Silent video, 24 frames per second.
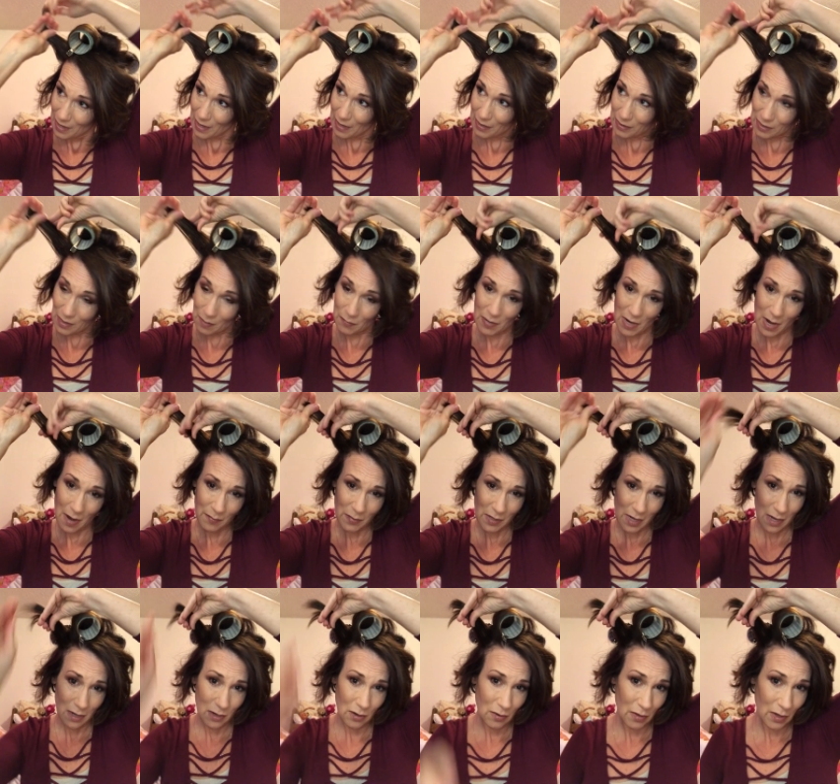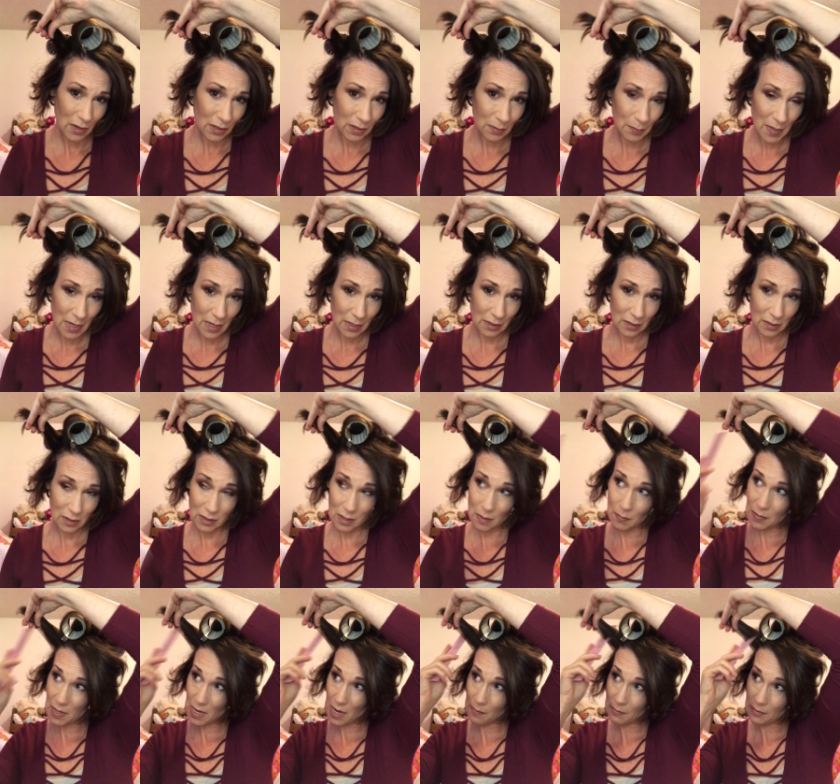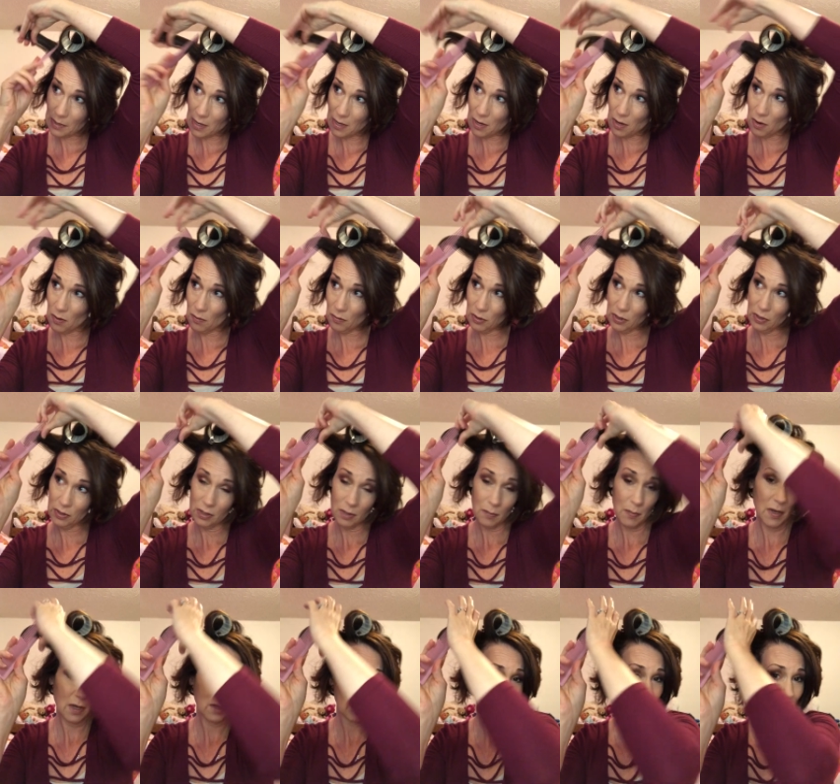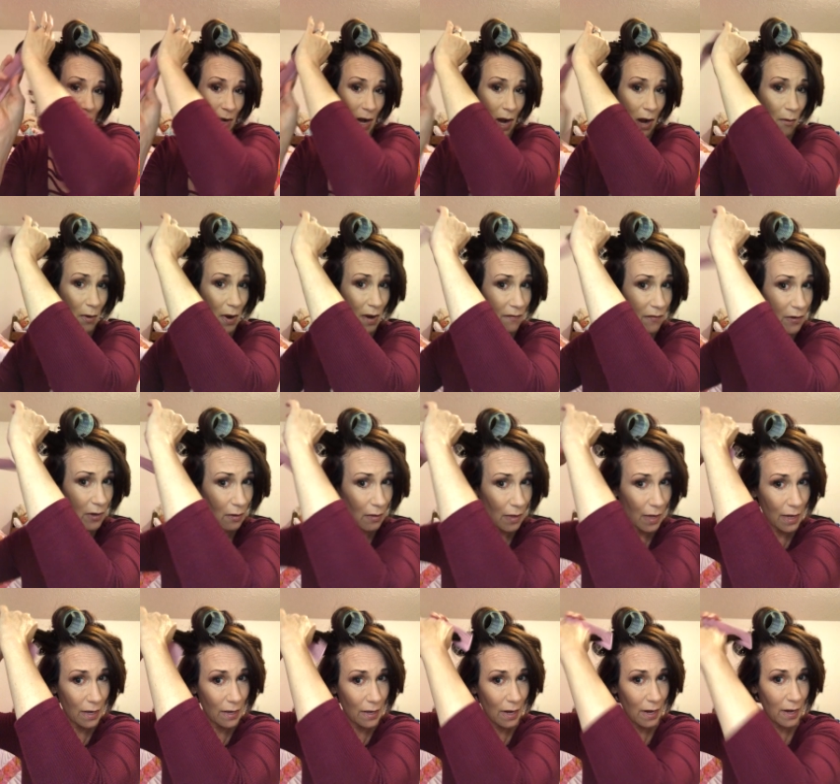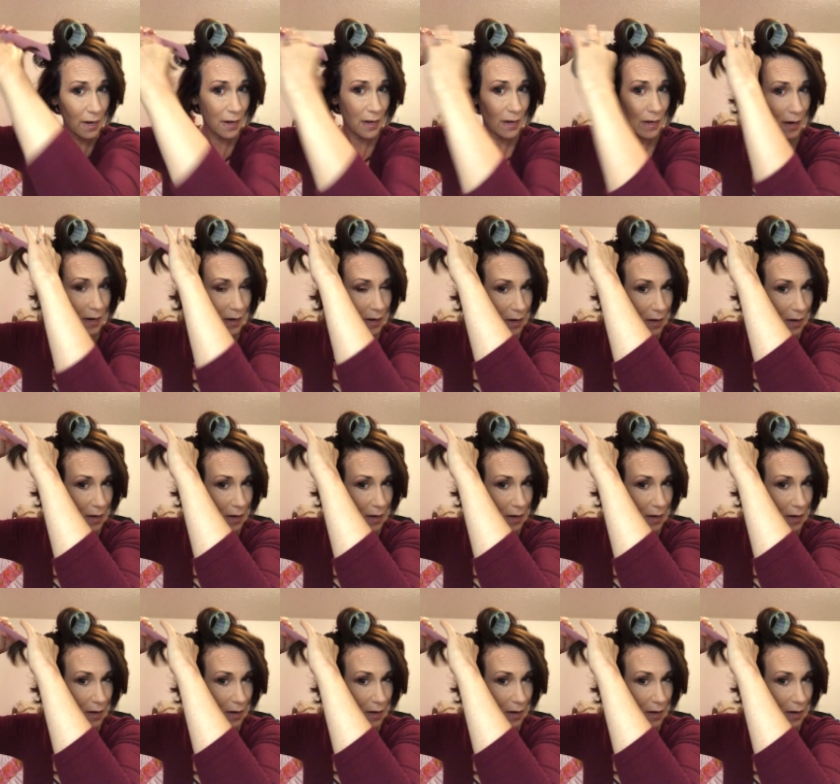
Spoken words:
and sometimes I do this piece and sometimes I don't, just depends on how I feel that day.